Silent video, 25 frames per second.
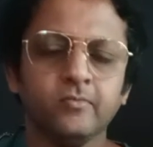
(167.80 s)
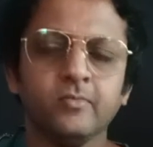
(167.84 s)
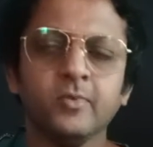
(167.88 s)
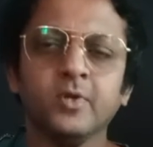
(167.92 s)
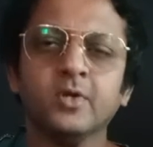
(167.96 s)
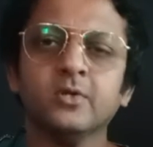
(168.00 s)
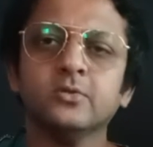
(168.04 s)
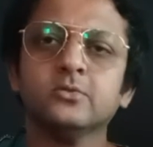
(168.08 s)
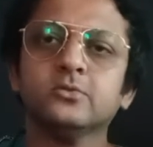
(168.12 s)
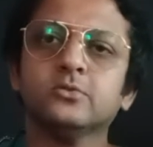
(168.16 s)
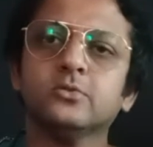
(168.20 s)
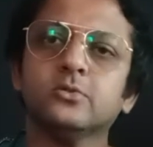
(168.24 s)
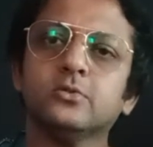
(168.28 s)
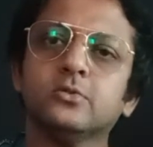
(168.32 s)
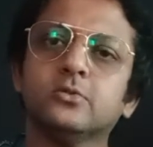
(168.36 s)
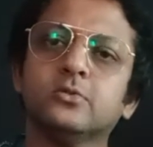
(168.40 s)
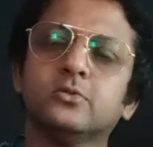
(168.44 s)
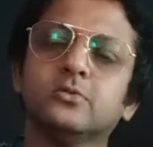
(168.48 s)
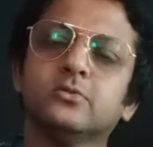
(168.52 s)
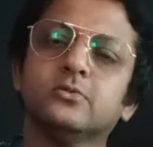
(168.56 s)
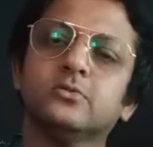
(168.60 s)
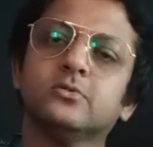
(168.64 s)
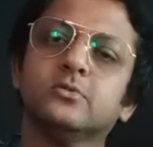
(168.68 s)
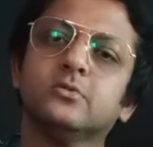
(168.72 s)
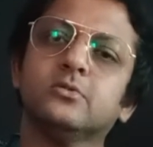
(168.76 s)

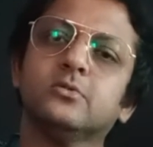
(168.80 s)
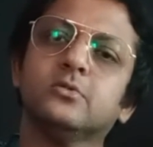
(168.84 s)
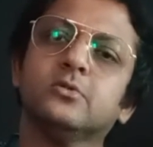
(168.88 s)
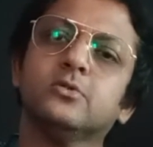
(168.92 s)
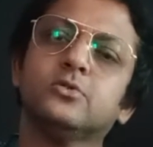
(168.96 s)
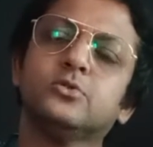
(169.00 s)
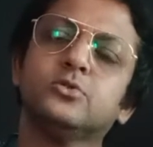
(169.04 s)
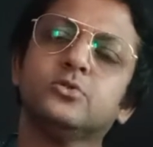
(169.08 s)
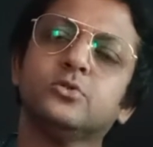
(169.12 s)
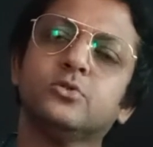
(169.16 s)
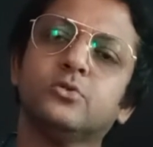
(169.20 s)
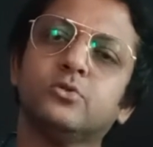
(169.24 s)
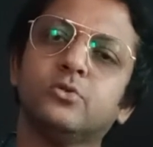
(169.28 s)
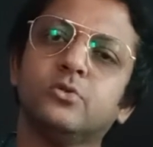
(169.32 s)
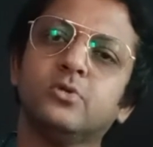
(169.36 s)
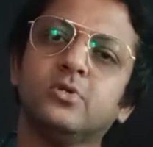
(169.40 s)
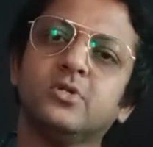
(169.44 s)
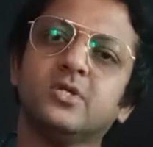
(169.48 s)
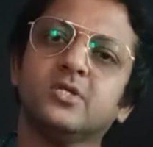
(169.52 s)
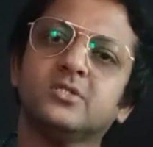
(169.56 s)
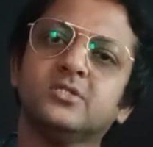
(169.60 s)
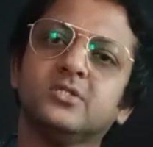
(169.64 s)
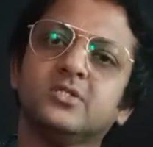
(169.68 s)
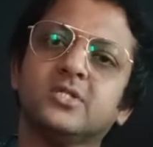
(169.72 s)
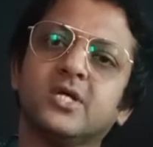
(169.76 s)
So to hold
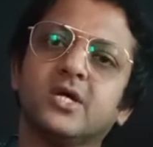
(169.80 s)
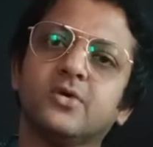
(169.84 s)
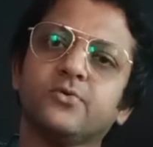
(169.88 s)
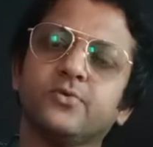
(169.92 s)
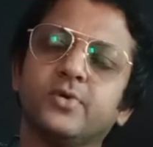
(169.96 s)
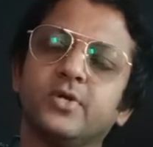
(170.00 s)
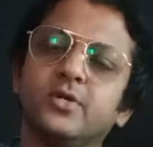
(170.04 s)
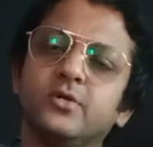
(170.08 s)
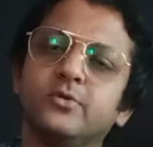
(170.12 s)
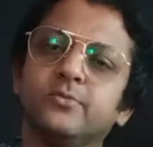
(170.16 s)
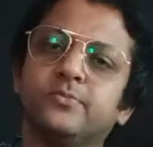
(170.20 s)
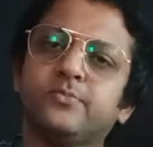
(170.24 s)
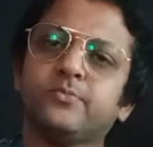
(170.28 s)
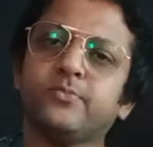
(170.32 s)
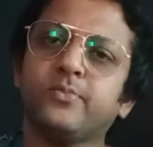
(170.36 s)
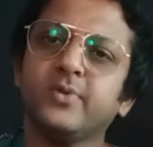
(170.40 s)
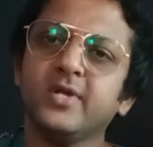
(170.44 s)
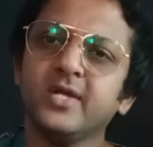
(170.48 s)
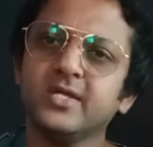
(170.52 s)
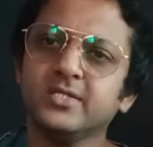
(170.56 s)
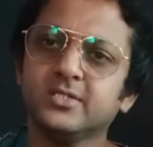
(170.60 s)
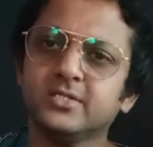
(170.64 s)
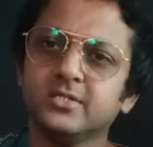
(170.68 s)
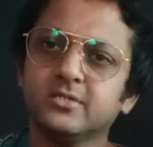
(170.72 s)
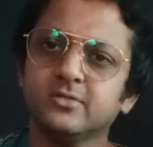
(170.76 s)
the sitar, when you
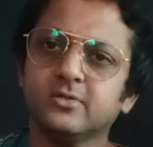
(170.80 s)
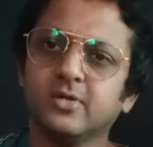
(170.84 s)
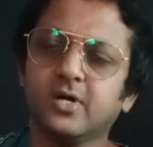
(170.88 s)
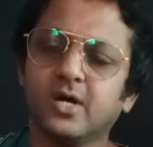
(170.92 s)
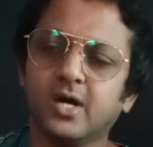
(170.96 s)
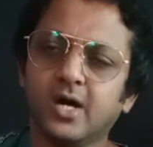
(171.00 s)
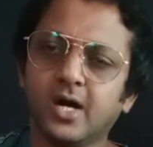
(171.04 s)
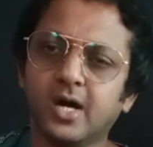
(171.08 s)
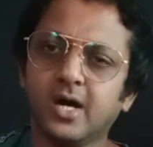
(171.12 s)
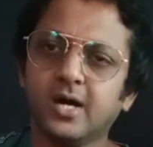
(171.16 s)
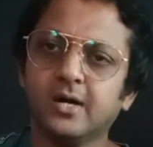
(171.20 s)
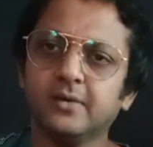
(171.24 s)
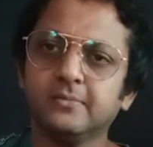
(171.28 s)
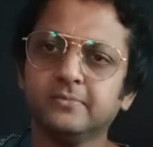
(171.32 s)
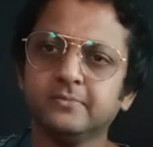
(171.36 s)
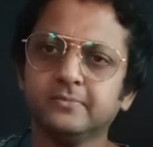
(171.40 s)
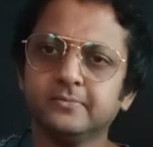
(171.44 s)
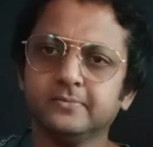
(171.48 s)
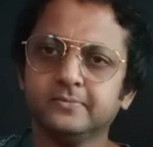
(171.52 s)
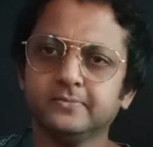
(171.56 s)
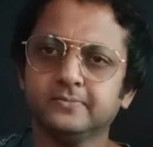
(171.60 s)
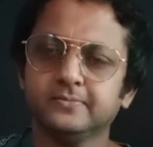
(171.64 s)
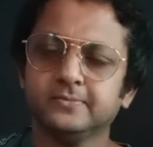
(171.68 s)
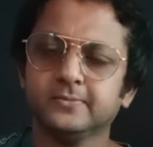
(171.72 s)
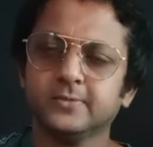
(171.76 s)
place your
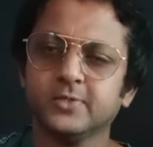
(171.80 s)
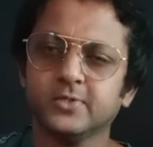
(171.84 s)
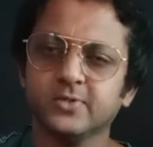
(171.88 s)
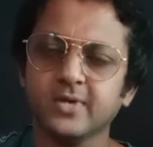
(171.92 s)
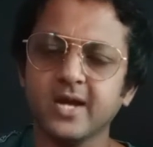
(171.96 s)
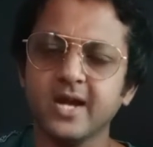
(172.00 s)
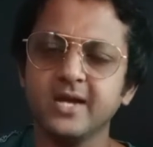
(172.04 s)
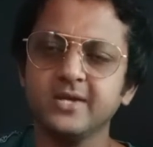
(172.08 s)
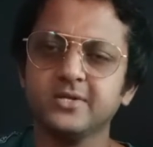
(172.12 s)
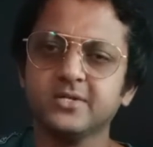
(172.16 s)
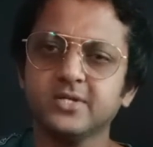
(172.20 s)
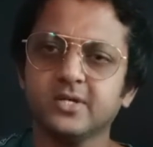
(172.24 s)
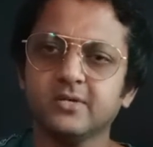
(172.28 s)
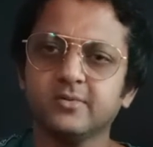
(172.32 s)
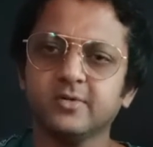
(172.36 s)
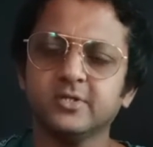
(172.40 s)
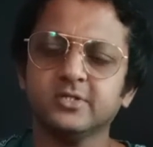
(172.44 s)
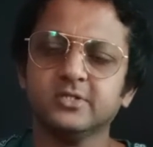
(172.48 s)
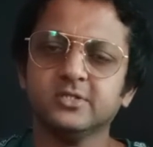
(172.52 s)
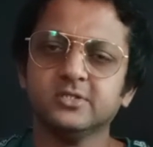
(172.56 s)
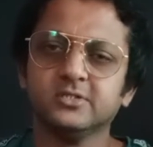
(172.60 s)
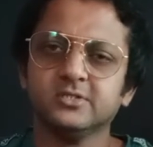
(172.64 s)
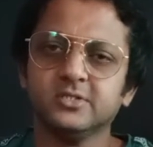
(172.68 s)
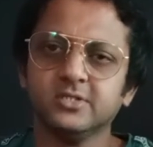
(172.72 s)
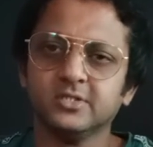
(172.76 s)
arm, right arm on
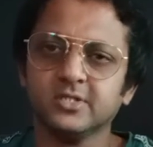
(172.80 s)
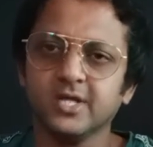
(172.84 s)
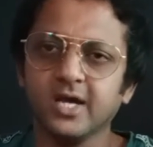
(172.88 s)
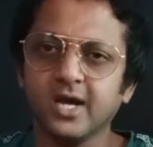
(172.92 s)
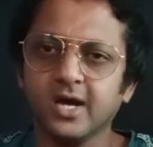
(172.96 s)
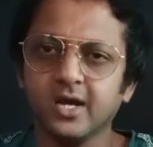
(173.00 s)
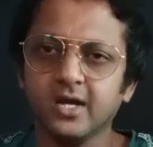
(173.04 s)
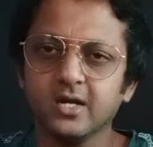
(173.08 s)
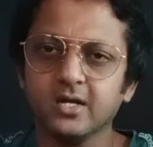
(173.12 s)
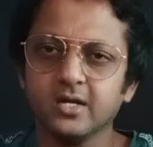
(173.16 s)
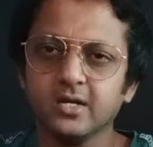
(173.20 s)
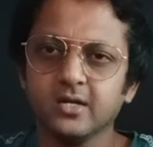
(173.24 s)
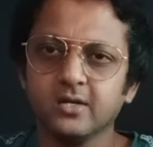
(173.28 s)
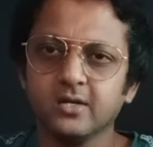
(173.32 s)
the sitar,